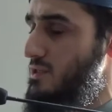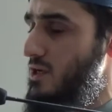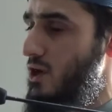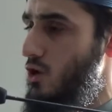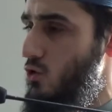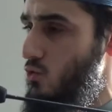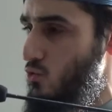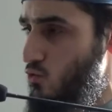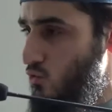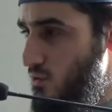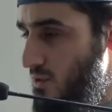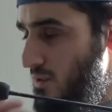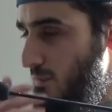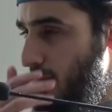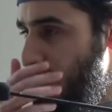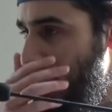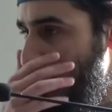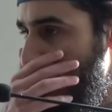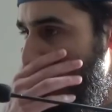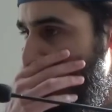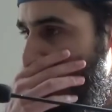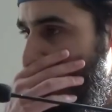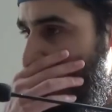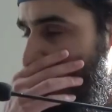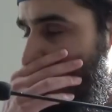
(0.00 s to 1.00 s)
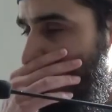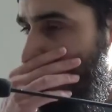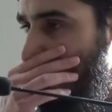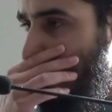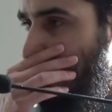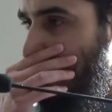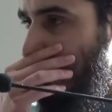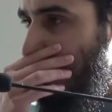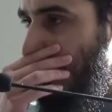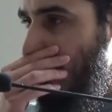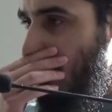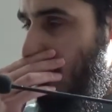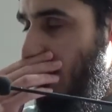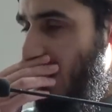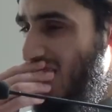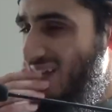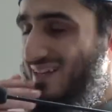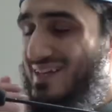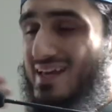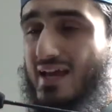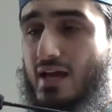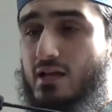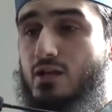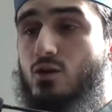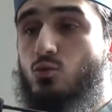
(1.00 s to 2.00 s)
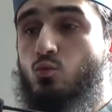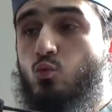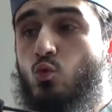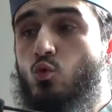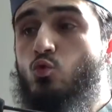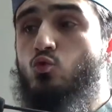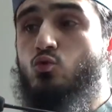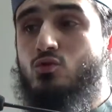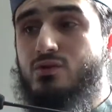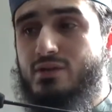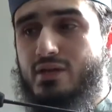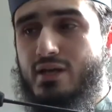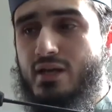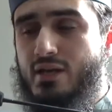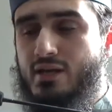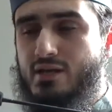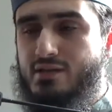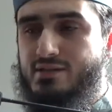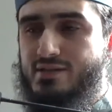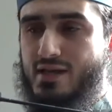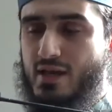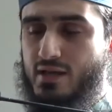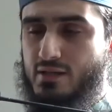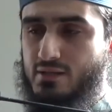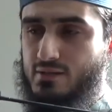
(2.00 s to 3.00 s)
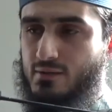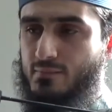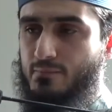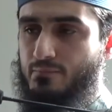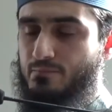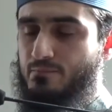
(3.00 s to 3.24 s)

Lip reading: cold, and he had a wound in his head.